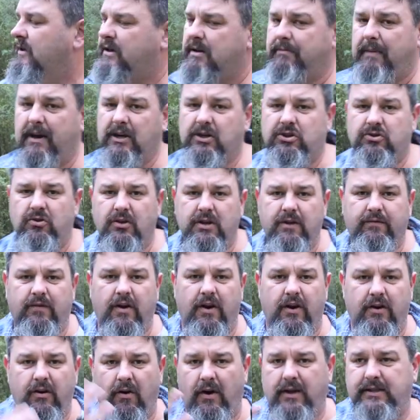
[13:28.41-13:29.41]
to make sure you've
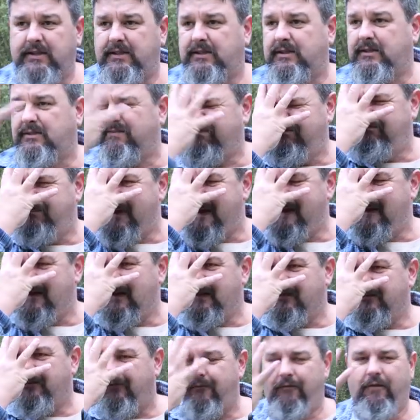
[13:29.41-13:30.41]
got a nice
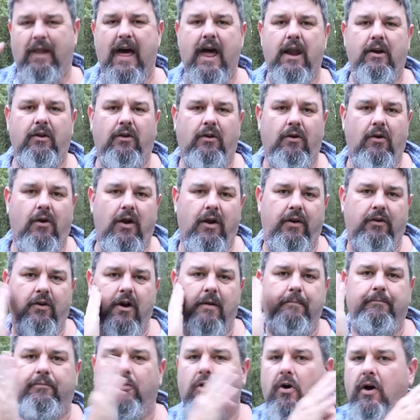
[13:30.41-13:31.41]
bang flat light,
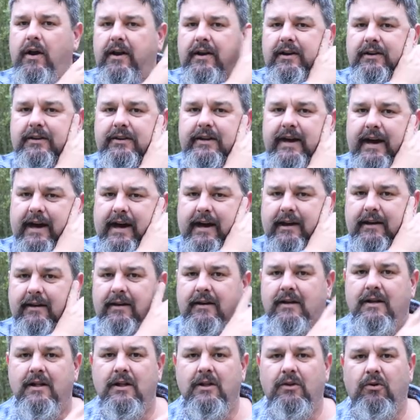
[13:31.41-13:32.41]
not bright and dark,